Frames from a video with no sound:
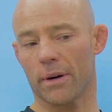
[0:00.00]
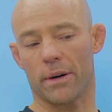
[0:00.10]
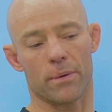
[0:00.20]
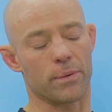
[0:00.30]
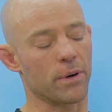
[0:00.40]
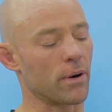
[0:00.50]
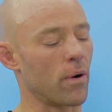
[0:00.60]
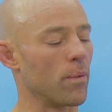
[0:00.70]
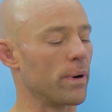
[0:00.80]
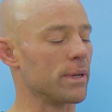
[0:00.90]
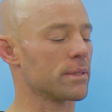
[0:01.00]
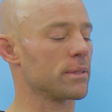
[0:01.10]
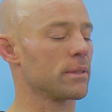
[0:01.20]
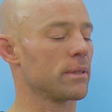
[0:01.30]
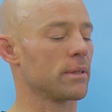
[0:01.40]
I know not
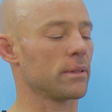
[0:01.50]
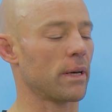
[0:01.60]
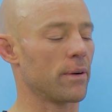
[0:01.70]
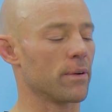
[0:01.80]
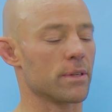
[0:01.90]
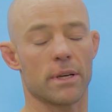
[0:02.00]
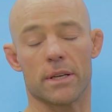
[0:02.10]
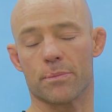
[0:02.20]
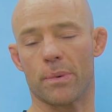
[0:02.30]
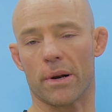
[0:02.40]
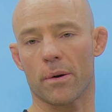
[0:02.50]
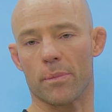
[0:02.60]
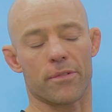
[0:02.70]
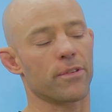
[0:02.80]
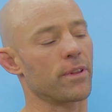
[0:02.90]
always lighter is better,
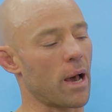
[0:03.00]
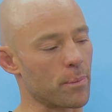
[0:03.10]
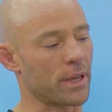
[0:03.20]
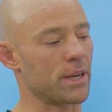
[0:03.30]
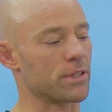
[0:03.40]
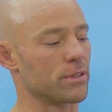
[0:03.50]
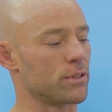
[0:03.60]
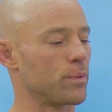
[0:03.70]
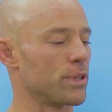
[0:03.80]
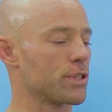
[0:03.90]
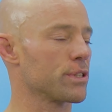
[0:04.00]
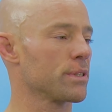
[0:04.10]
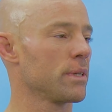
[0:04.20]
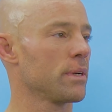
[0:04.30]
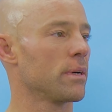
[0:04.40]
but for the application to which
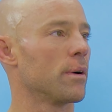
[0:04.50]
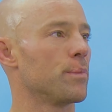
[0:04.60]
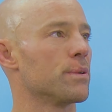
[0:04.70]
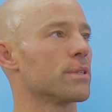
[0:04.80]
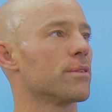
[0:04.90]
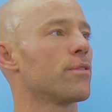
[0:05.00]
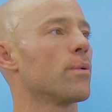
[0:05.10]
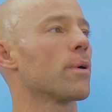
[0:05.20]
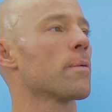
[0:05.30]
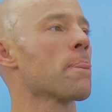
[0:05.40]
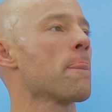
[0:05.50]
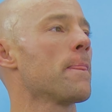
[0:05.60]
I'm using it for,